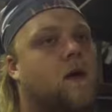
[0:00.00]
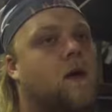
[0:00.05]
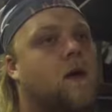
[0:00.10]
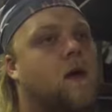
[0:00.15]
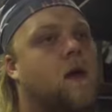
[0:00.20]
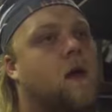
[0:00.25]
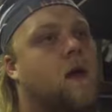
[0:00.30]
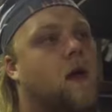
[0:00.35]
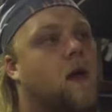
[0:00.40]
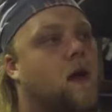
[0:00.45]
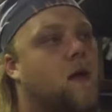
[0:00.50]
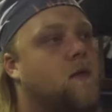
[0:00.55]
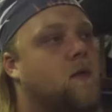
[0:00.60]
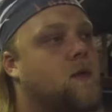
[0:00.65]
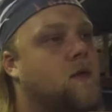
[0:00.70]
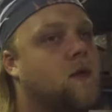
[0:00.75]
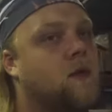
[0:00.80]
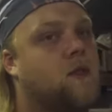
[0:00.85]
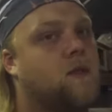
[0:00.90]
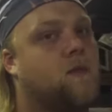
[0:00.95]
it, and I'm
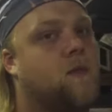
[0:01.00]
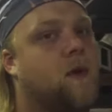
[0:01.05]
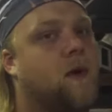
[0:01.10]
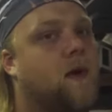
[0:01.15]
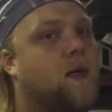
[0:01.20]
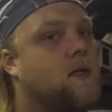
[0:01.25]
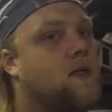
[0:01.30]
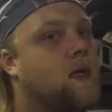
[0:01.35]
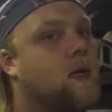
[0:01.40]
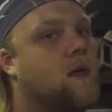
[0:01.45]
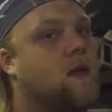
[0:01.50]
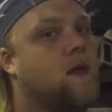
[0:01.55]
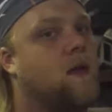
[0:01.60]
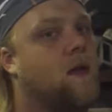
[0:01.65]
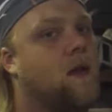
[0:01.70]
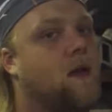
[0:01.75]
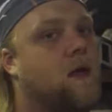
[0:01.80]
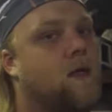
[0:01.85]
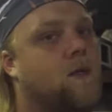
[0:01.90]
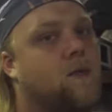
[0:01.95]
just going to spray it exactly
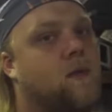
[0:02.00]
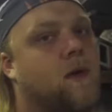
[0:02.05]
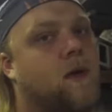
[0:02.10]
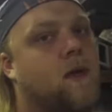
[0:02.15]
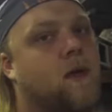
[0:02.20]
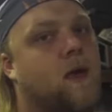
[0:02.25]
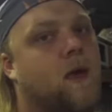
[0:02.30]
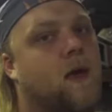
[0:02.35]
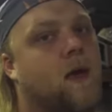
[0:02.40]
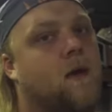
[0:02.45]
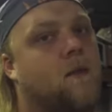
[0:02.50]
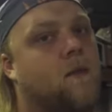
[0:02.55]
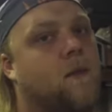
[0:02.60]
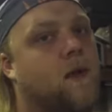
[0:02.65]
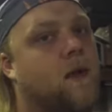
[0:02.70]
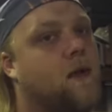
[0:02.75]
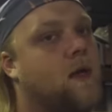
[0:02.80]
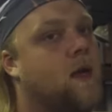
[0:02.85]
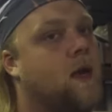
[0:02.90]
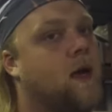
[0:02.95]
like I sprayed that,
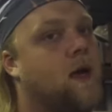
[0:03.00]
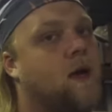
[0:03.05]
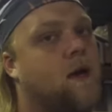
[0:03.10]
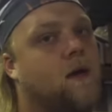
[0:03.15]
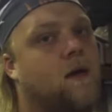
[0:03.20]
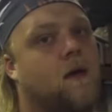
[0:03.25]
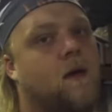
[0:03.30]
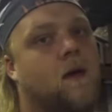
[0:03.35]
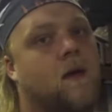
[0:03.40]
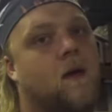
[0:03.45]
my tack,